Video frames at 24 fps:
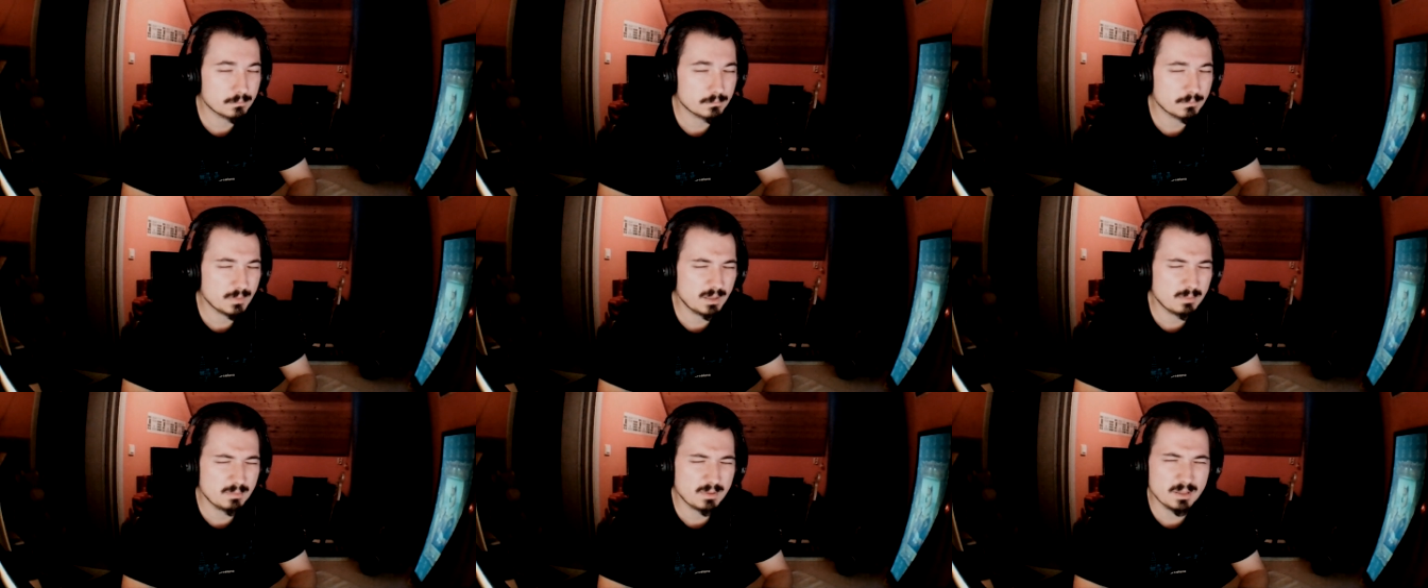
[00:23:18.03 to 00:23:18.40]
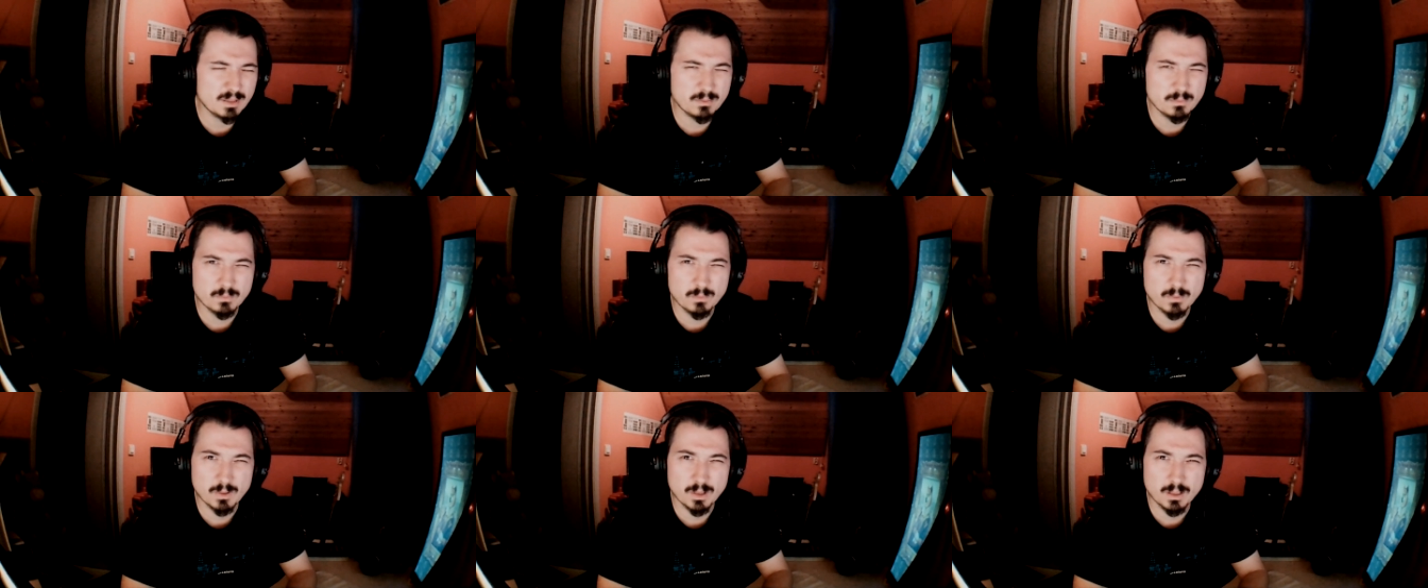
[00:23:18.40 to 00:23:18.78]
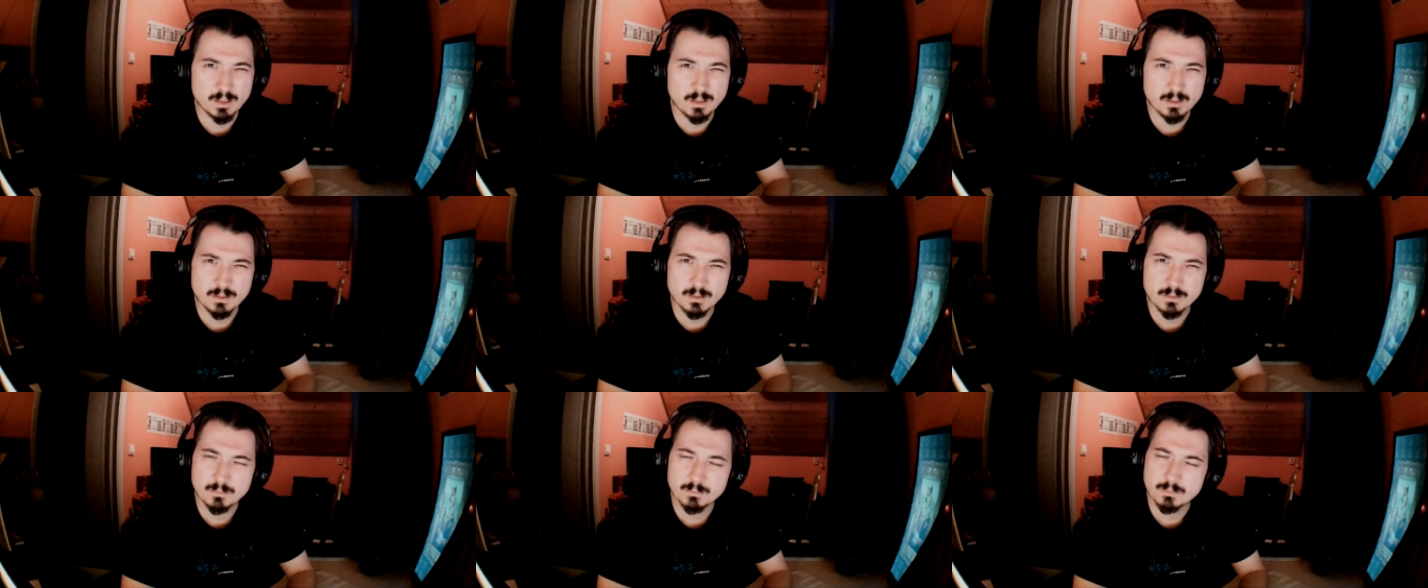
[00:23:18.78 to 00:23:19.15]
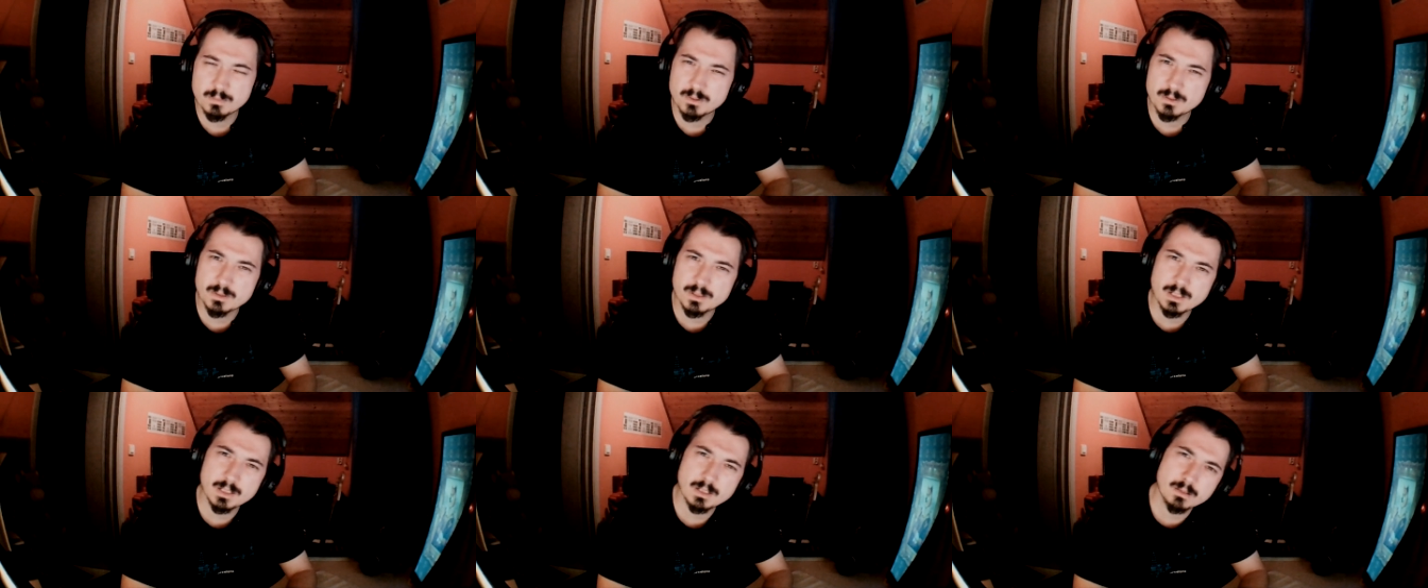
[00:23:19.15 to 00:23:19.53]
maybe
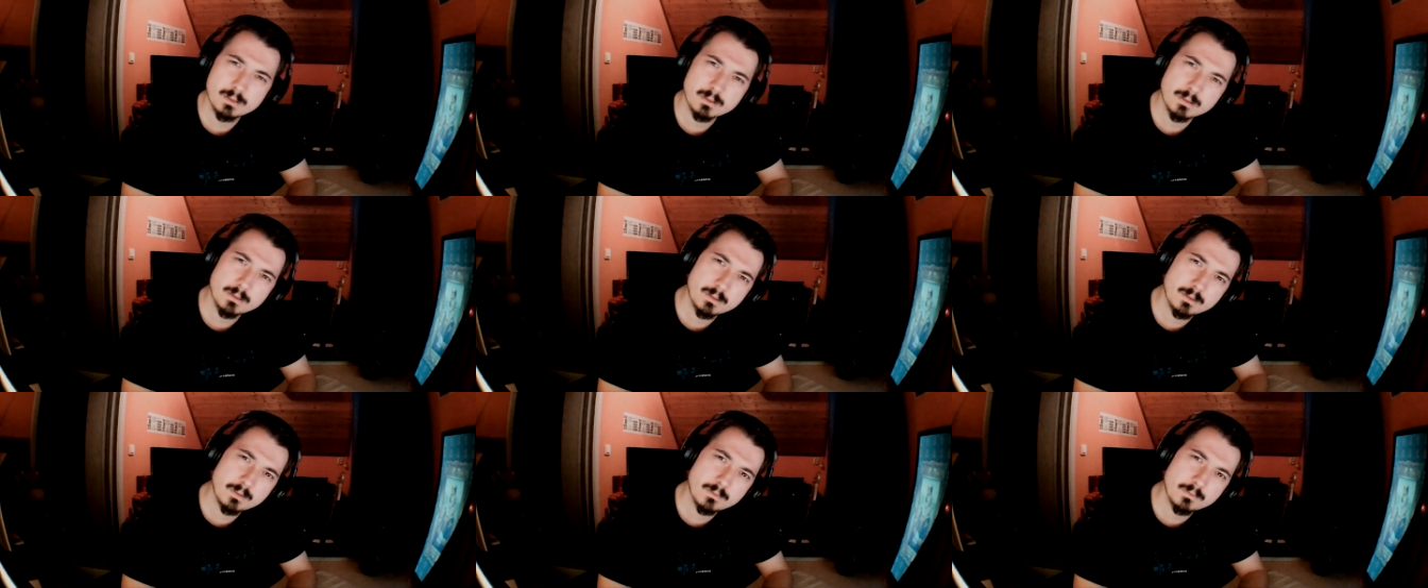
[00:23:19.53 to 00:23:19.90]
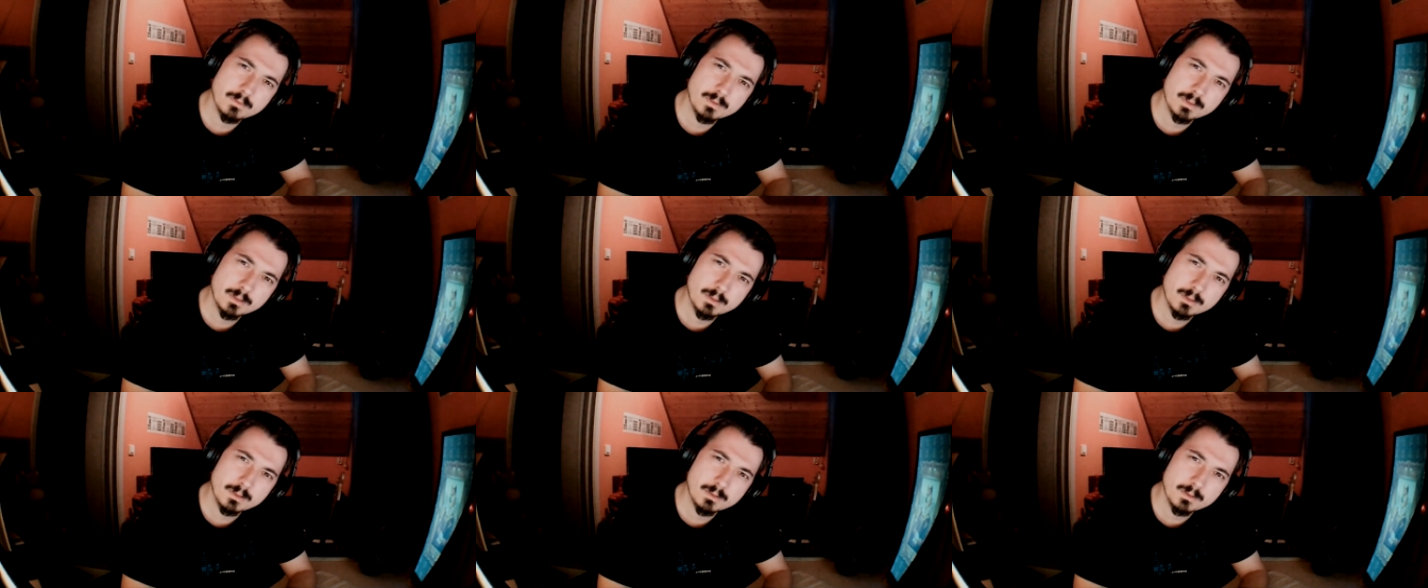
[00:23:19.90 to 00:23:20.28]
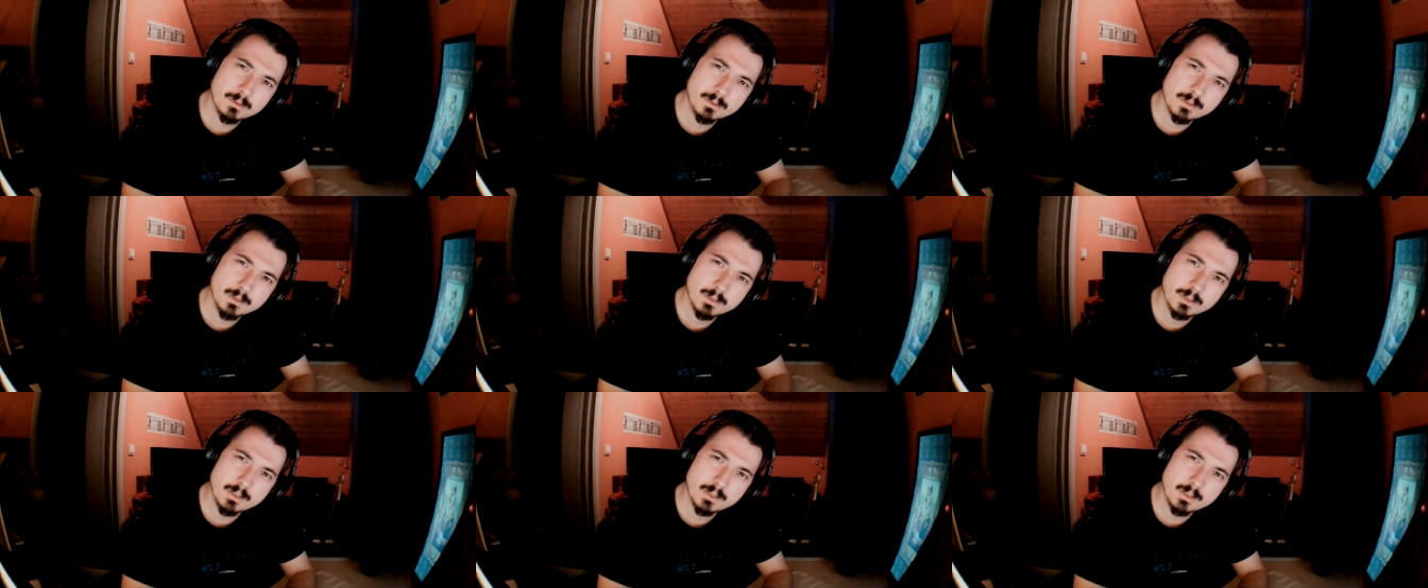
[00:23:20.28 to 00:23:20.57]
1% of the country?